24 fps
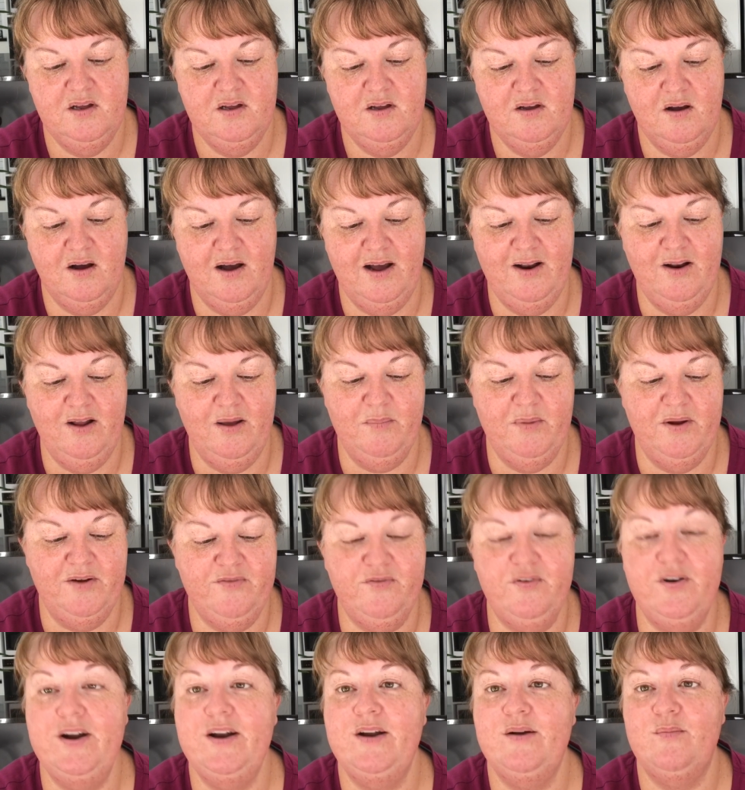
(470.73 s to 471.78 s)
I like my
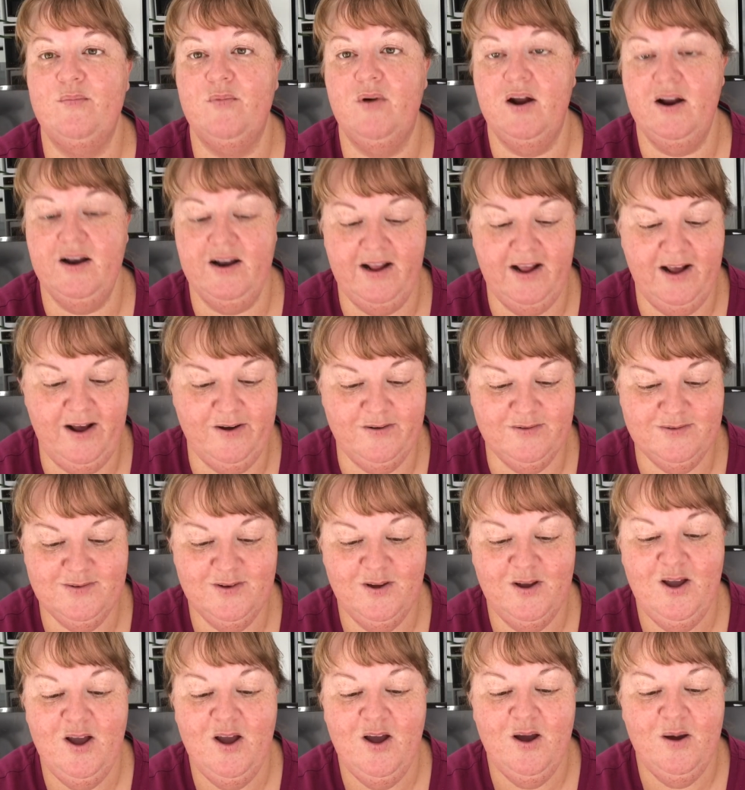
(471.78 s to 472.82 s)
freedom right now,
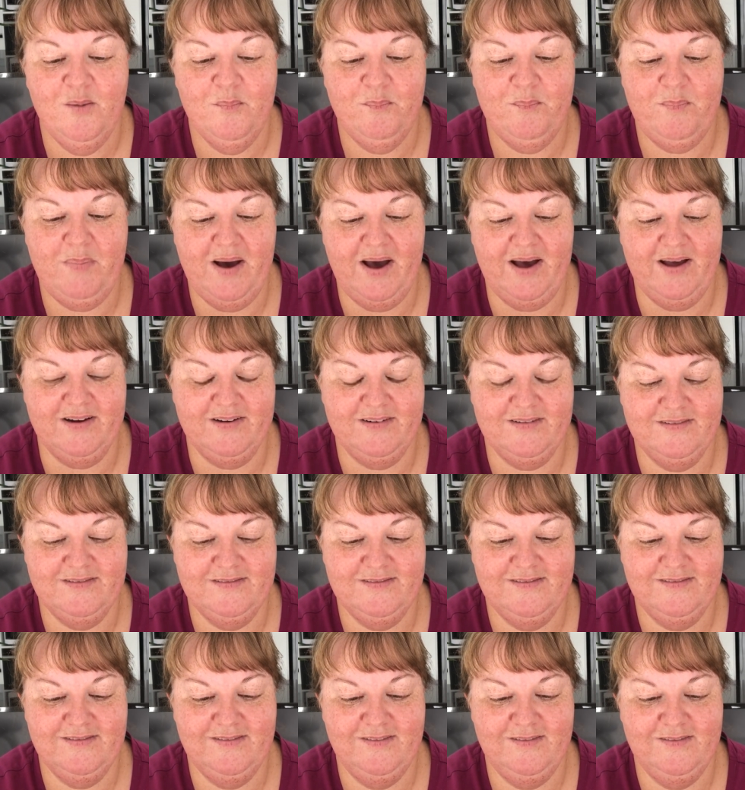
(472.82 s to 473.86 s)
but
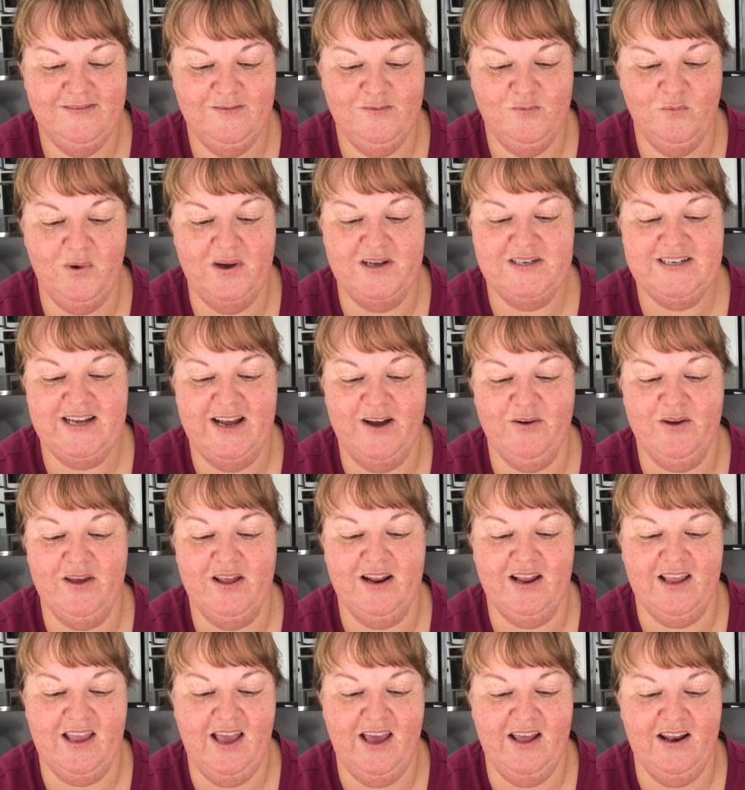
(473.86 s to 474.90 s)
one day I'll get a
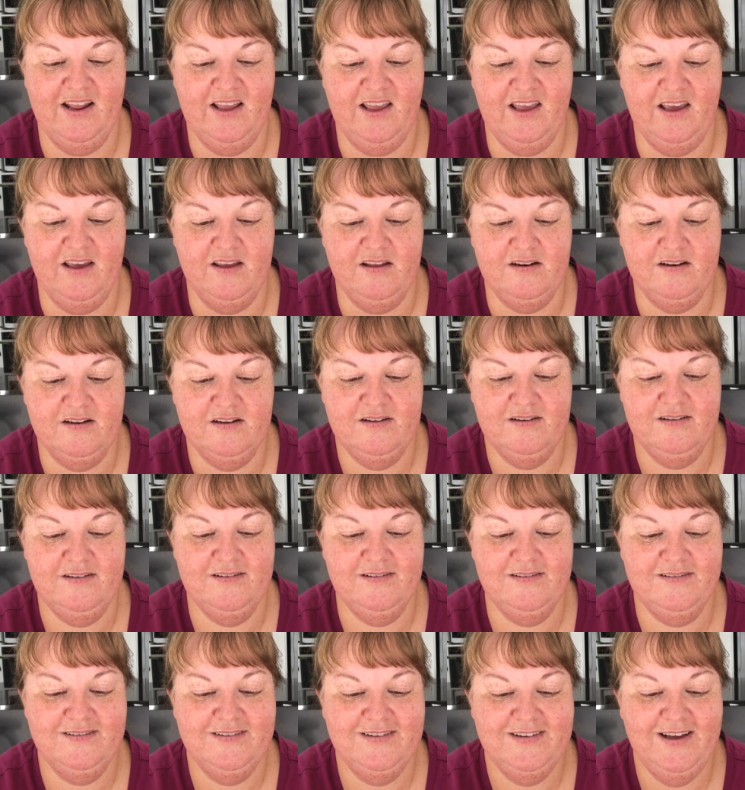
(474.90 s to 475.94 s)
cat again.
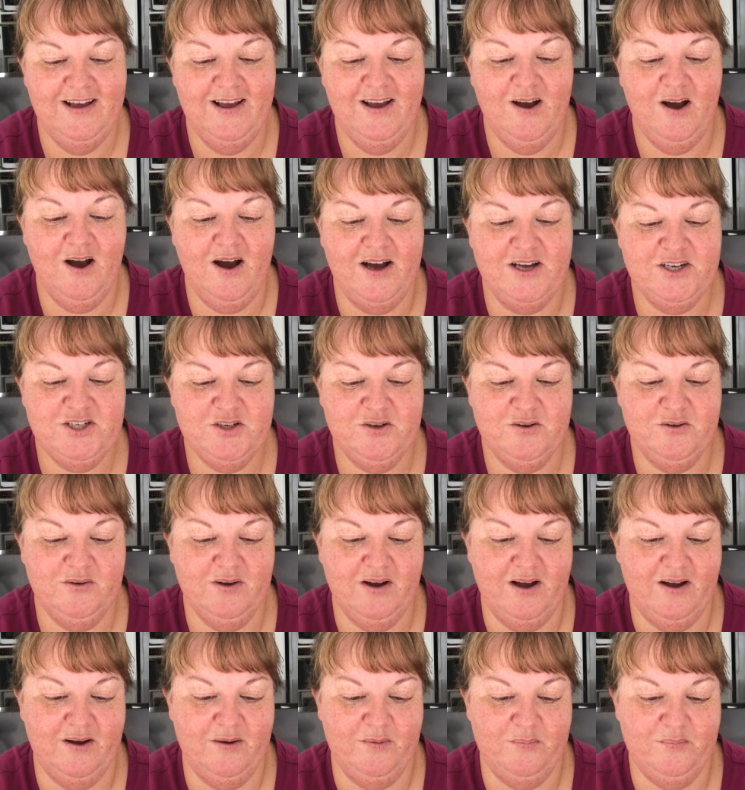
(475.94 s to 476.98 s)
I do,
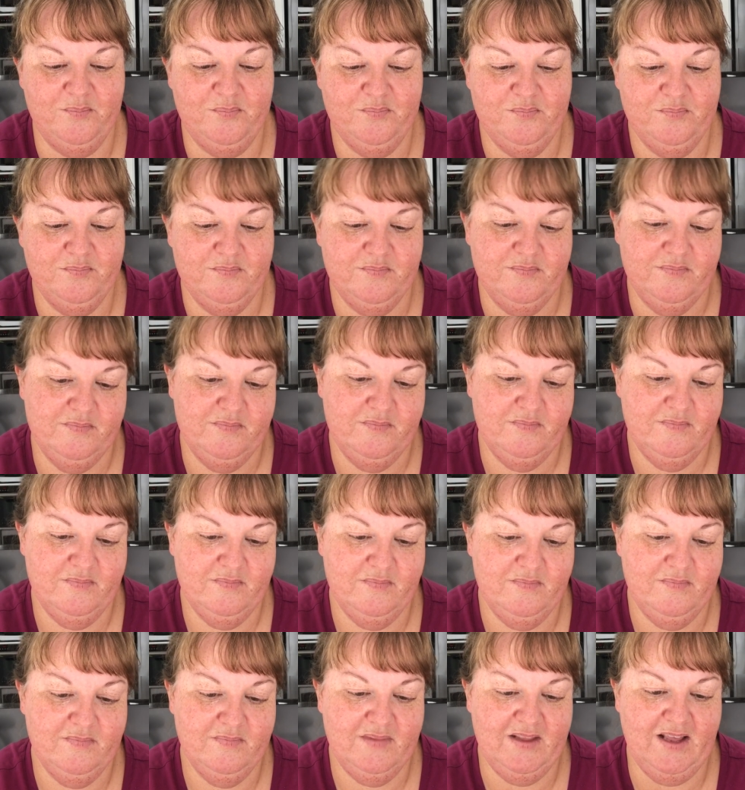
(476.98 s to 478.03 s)

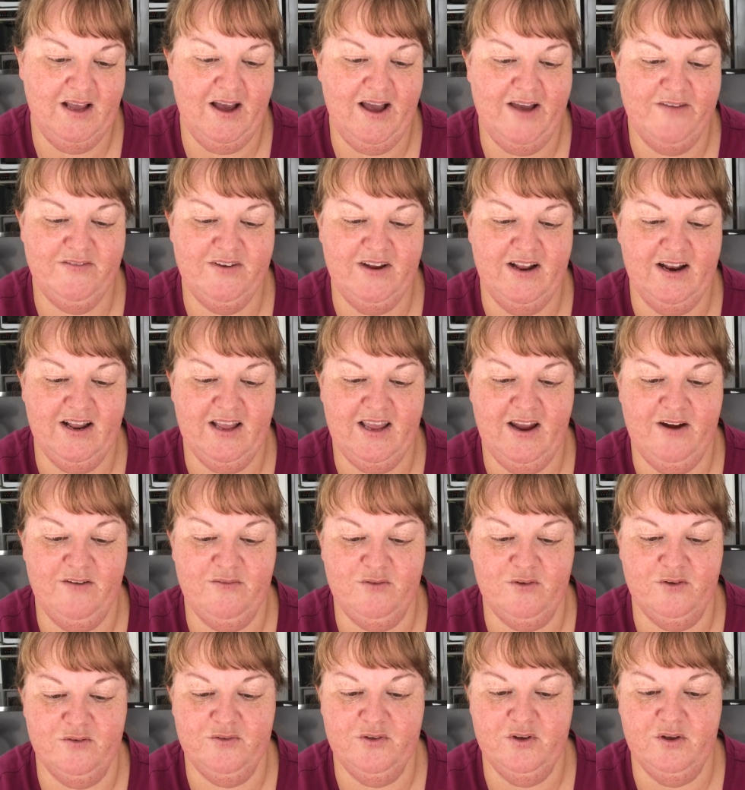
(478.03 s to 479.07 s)
yeah, I haven't had a cat
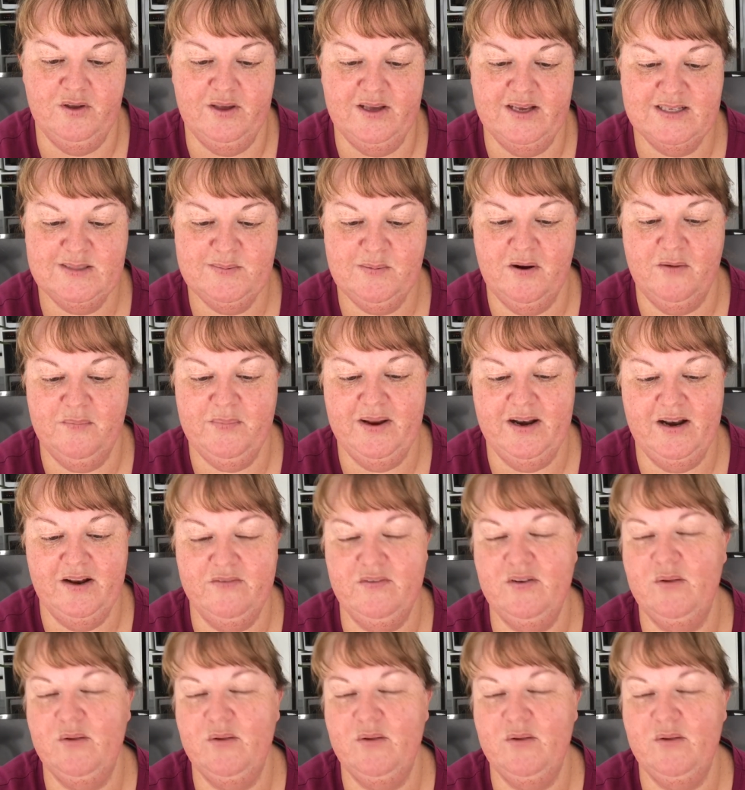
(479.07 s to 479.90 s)
for a few years, but I've been living